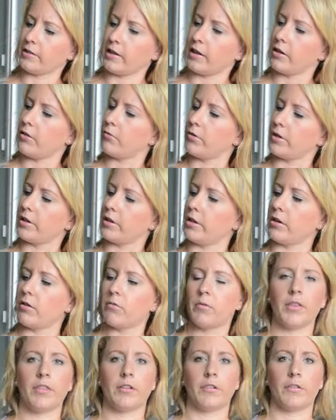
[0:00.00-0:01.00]
I don't really know
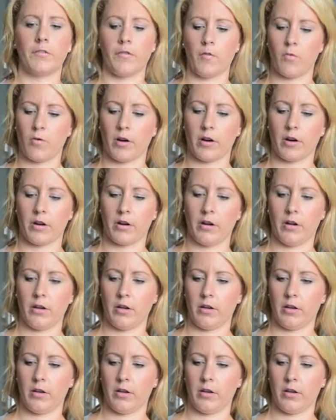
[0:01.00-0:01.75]
what they're for.